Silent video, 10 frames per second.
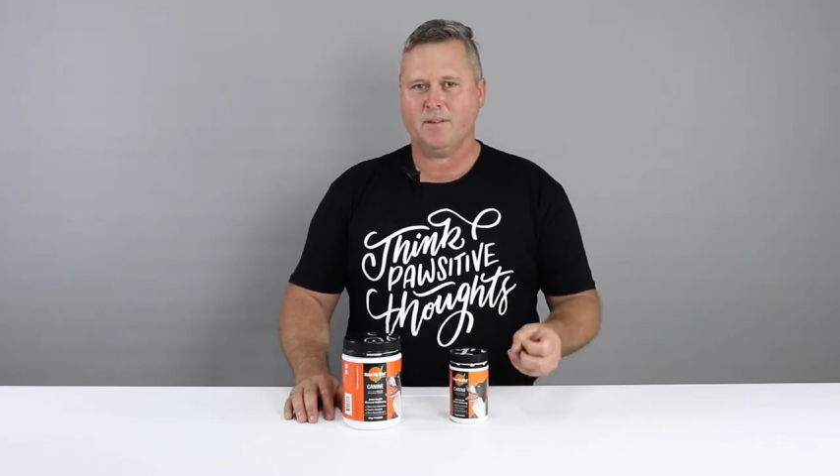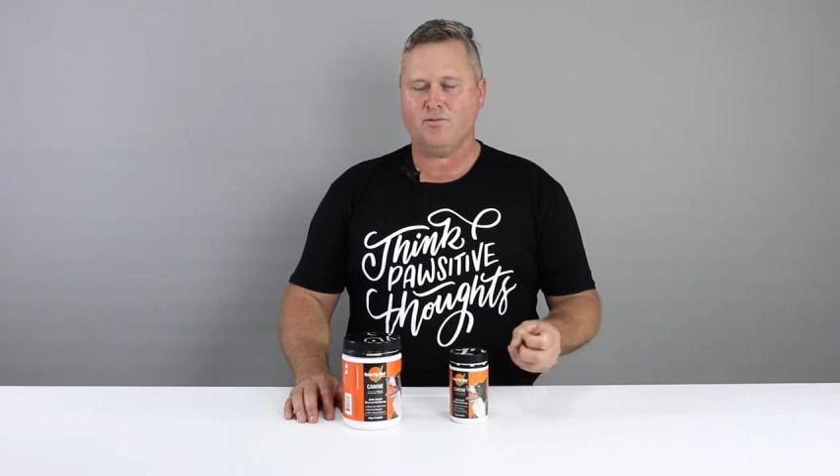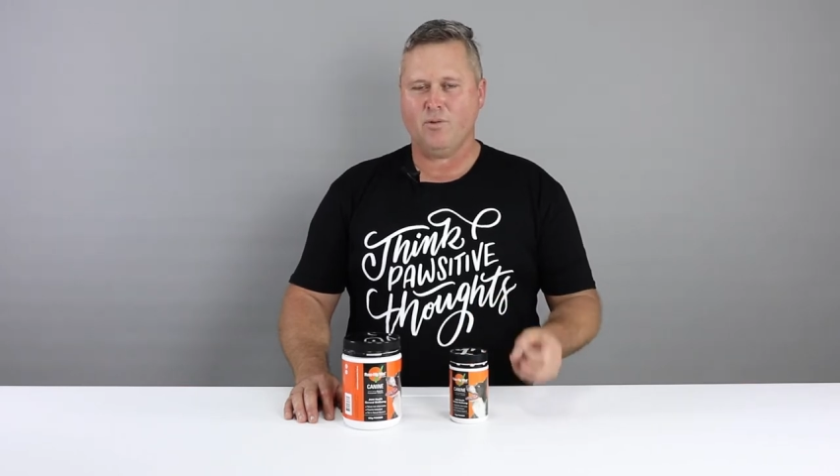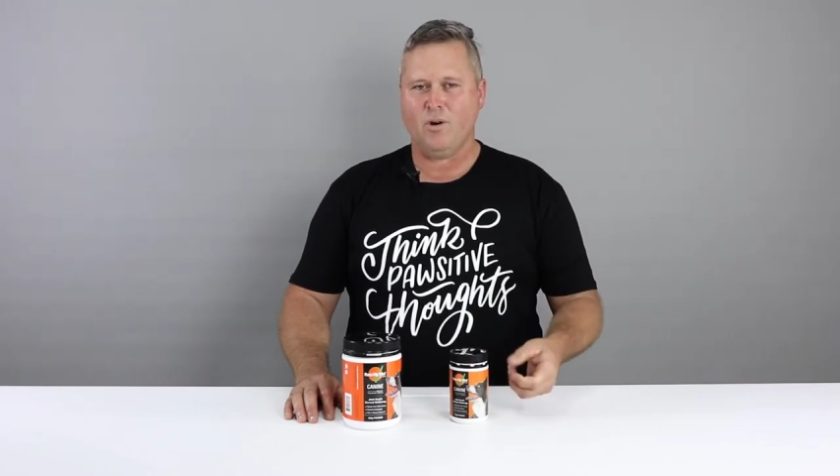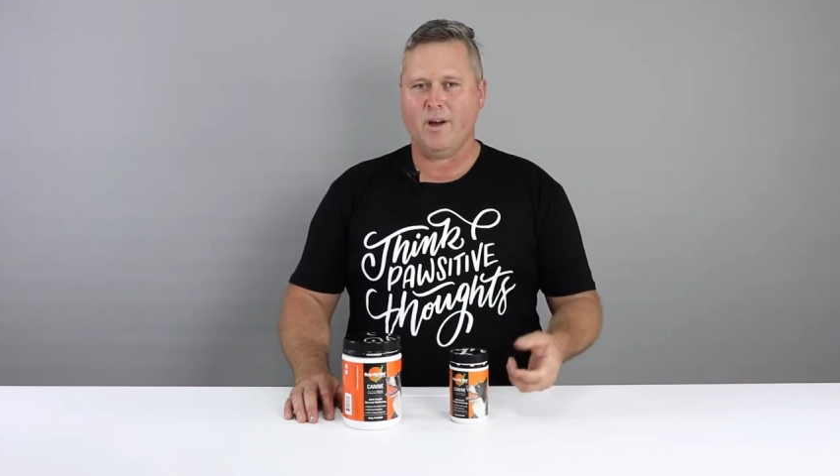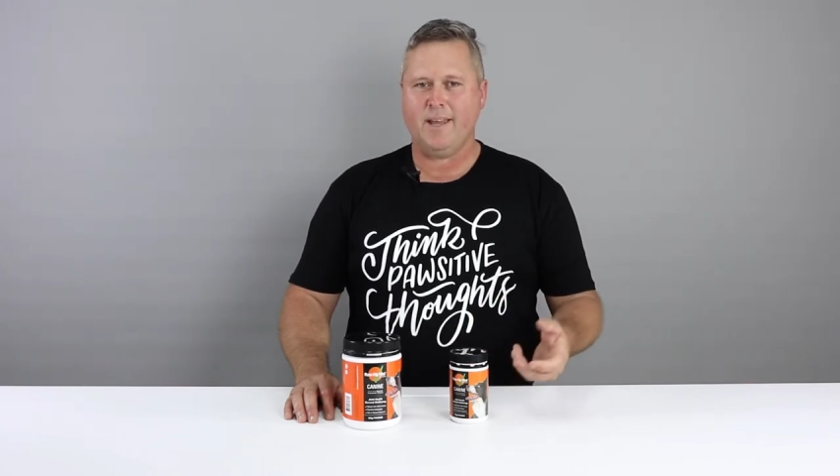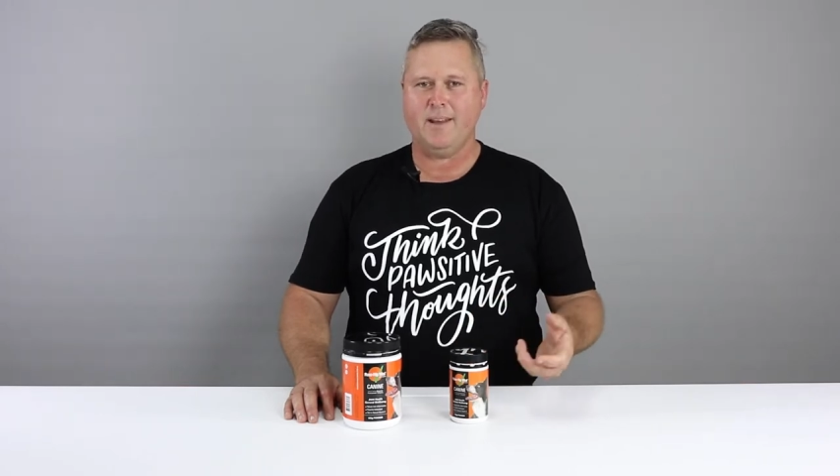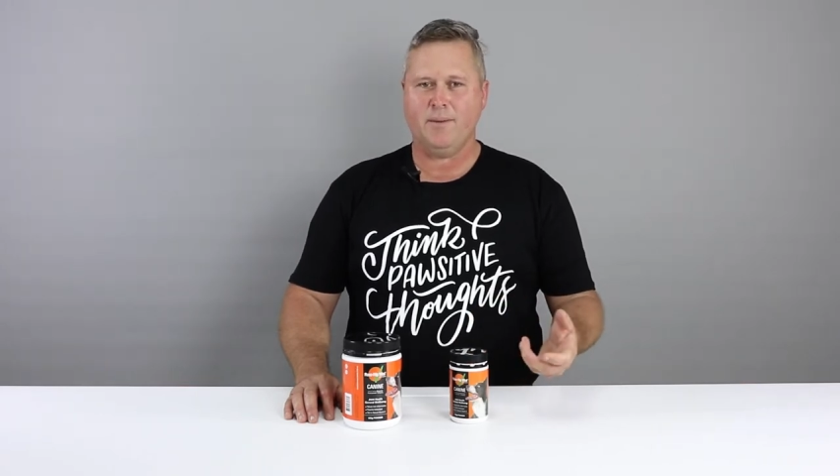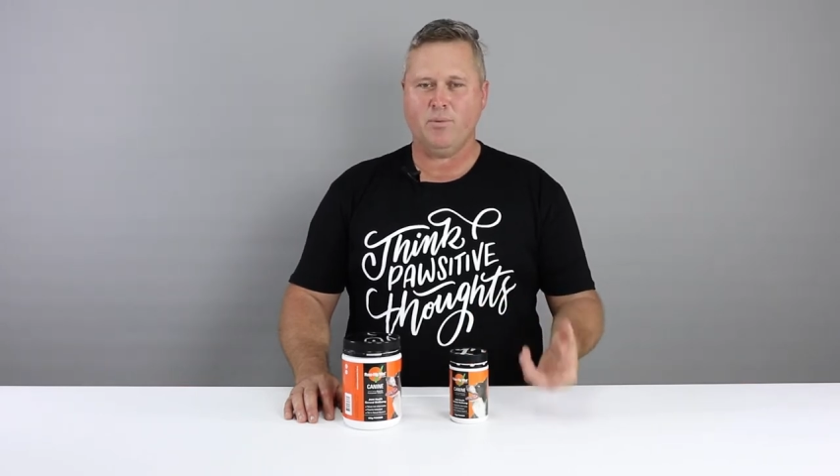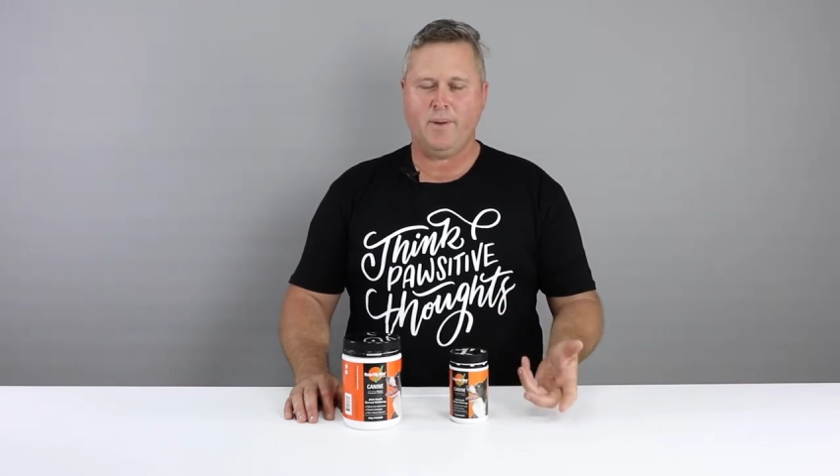dried
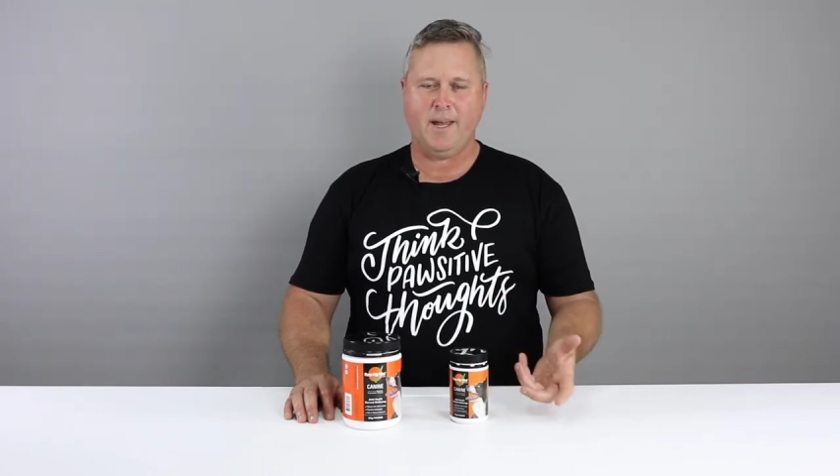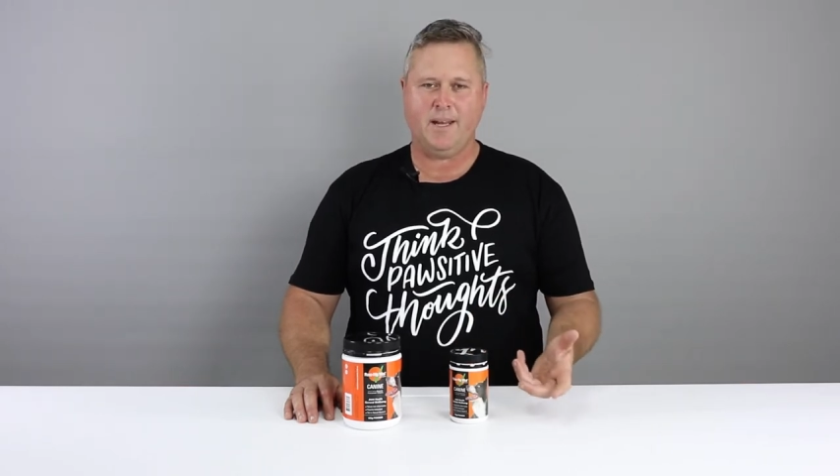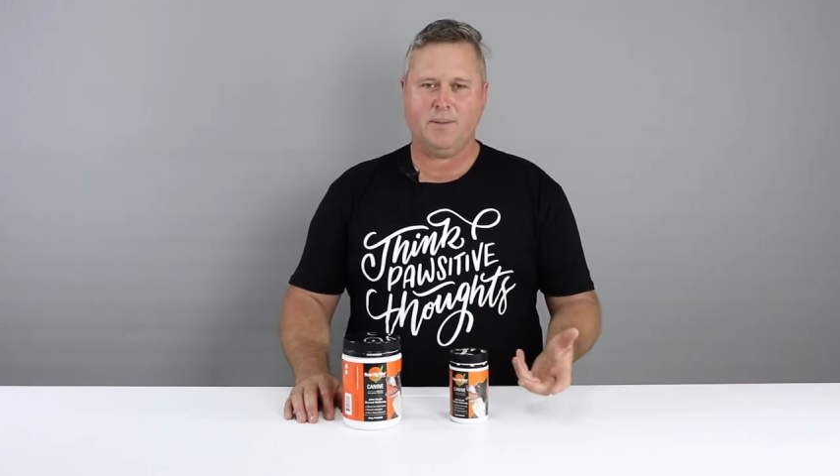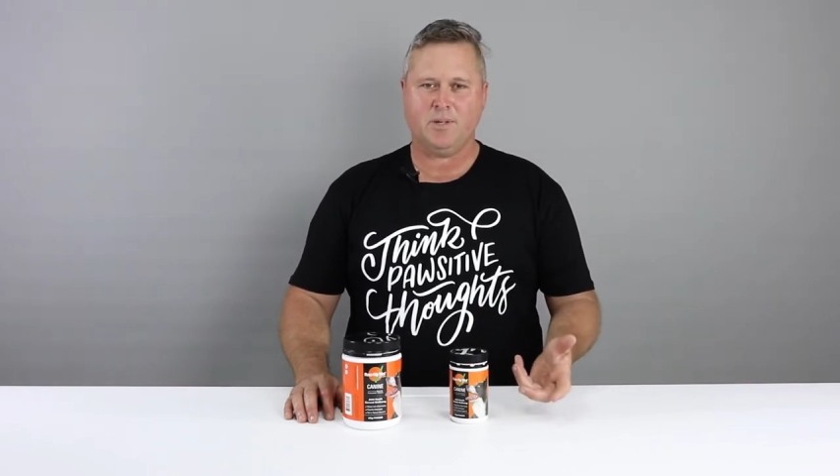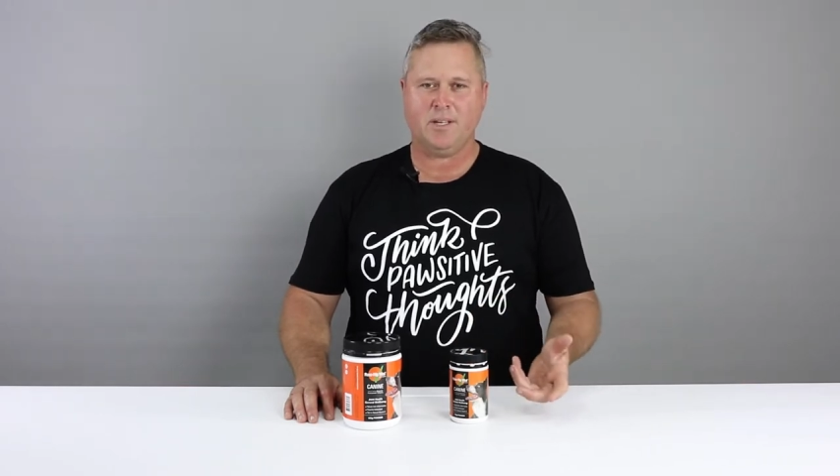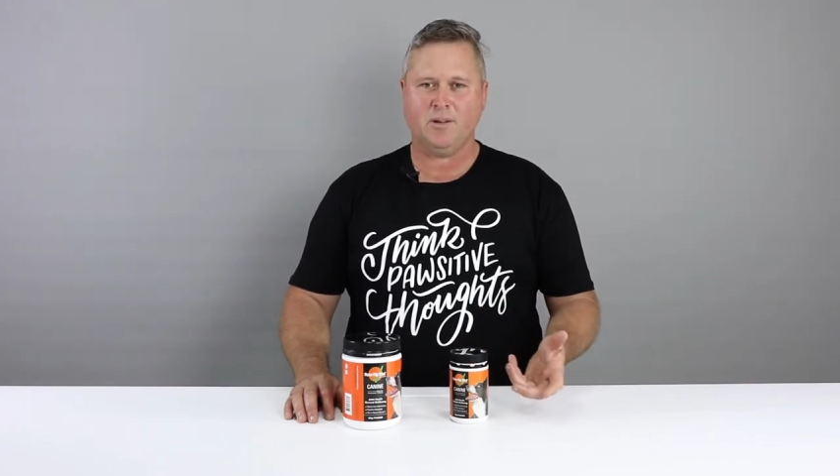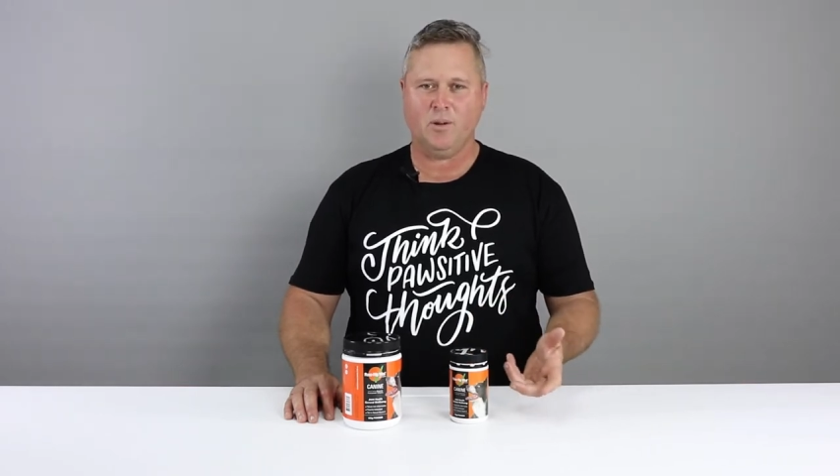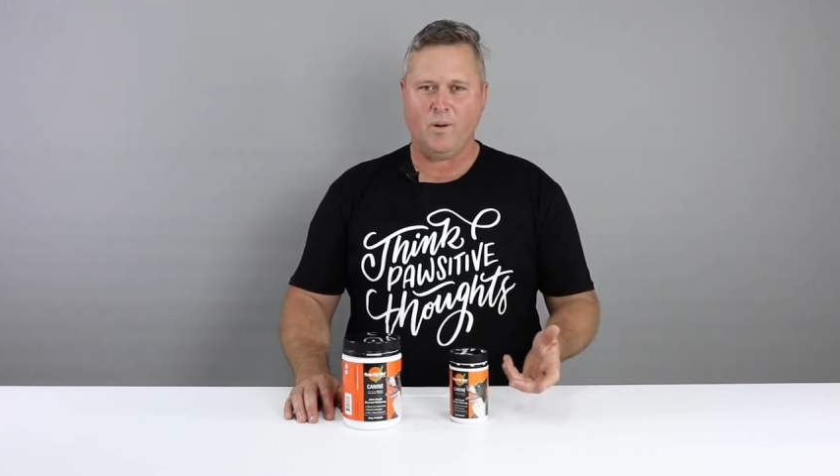and prepared in a particular